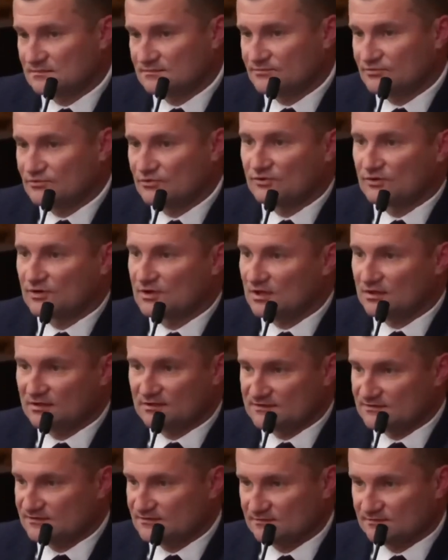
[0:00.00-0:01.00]
protocol
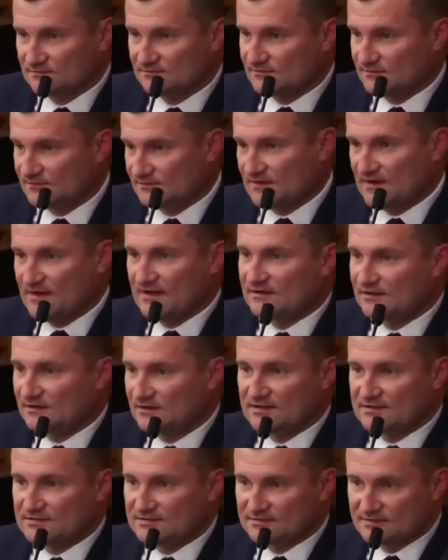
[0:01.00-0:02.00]
is to
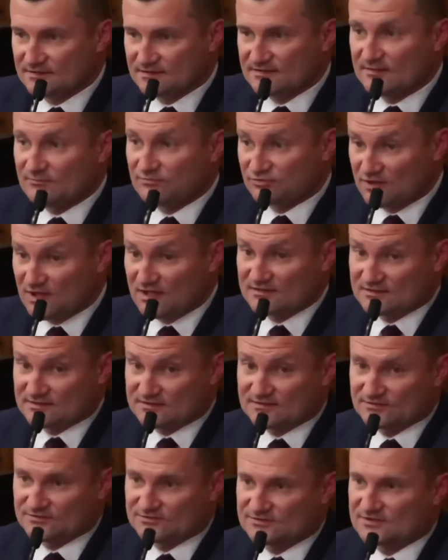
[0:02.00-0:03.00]
analyze it. They process
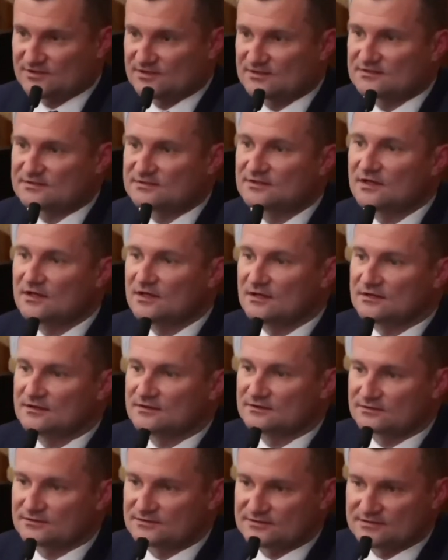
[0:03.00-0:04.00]
those genes.
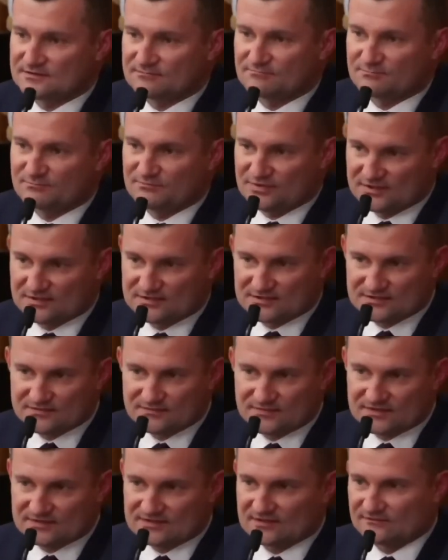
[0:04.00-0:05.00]
There's pieces
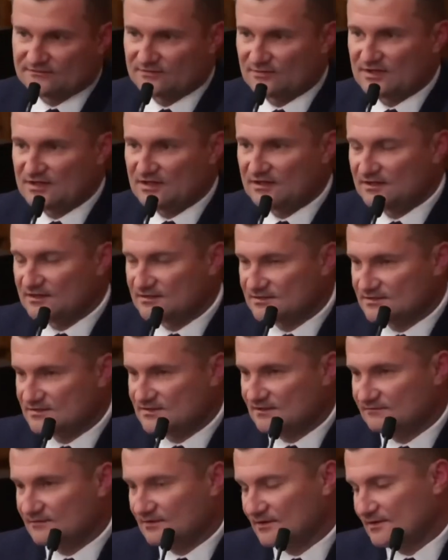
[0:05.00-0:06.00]
missing from cuttings and
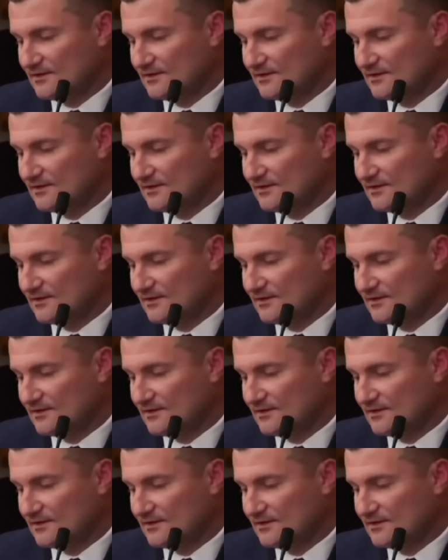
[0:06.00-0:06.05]
stuff like that.